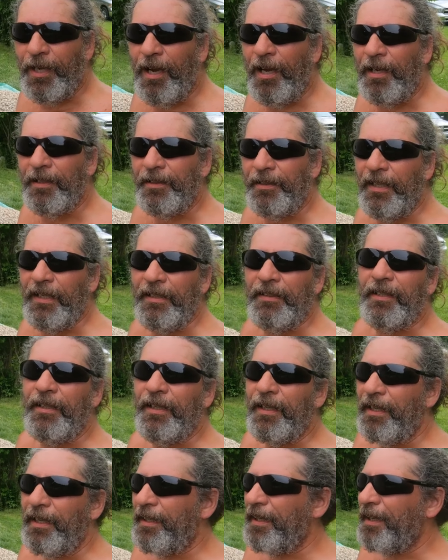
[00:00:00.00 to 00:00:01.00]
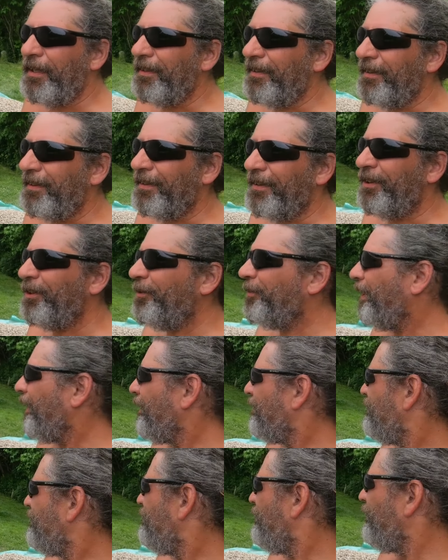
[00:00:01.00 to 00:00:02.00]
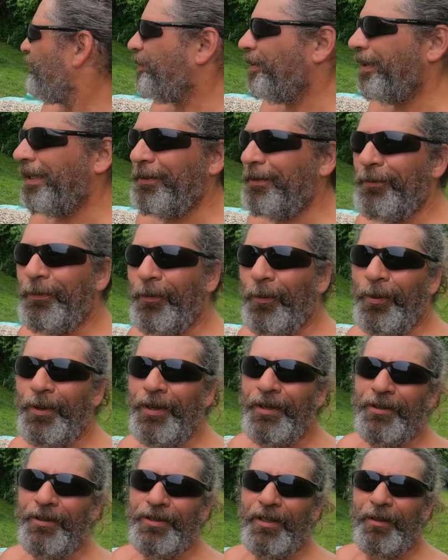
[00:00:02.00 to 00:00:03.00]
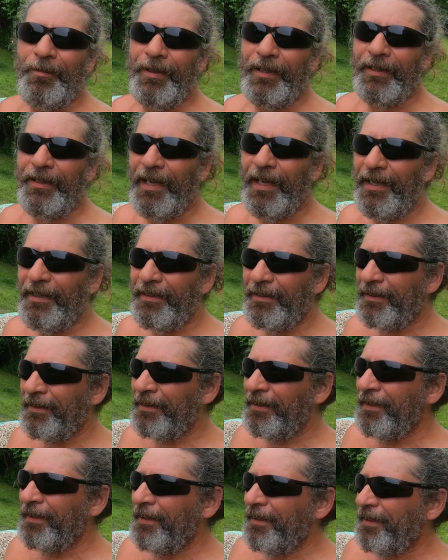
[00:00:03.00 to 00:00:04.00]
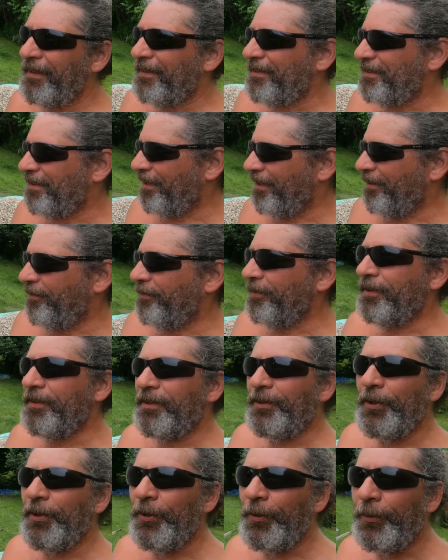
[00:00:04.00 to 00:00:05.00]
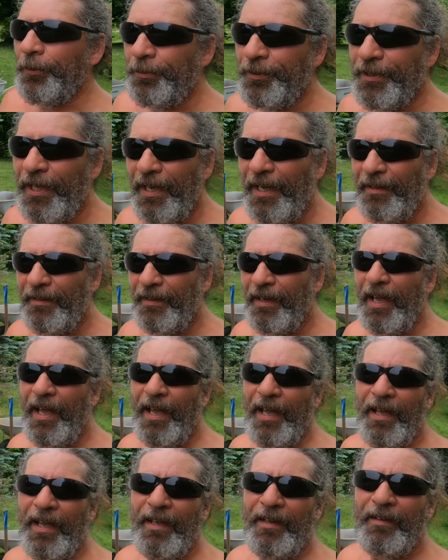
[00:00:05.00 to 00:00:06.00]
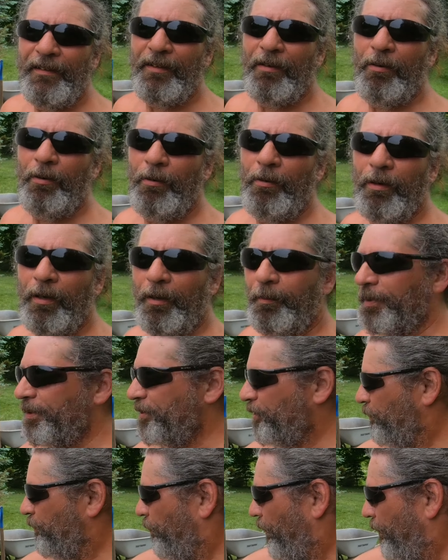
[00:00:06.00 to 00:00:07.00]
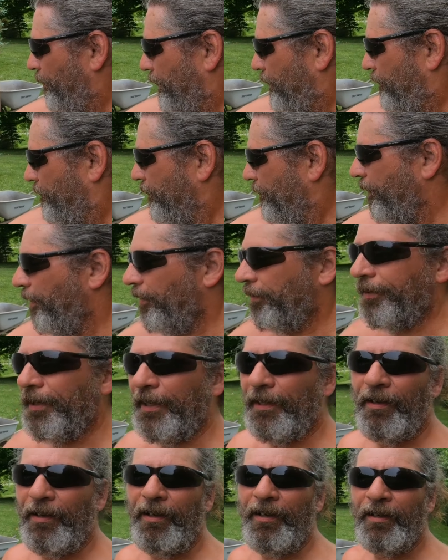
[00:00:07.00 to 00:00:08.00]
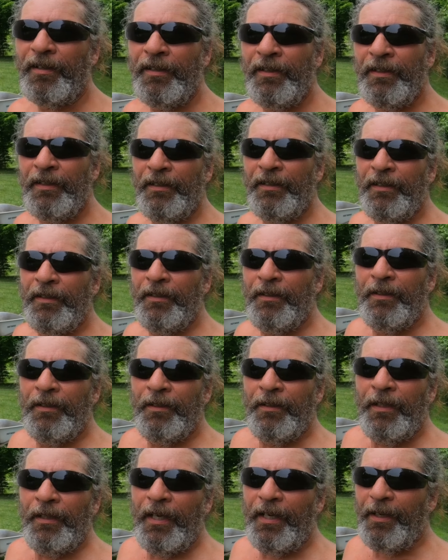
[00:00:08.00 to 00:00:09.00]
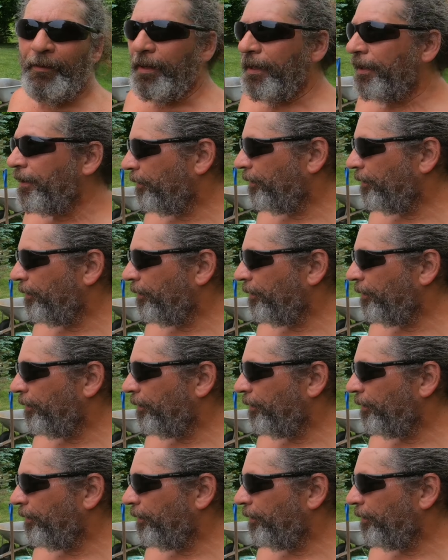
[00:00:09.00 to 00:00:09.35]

hot day today. I think the Humidex is supposed to be like 40 or something like that. It's not even noon yet, and oh, I've been swimming all day long. Anyway,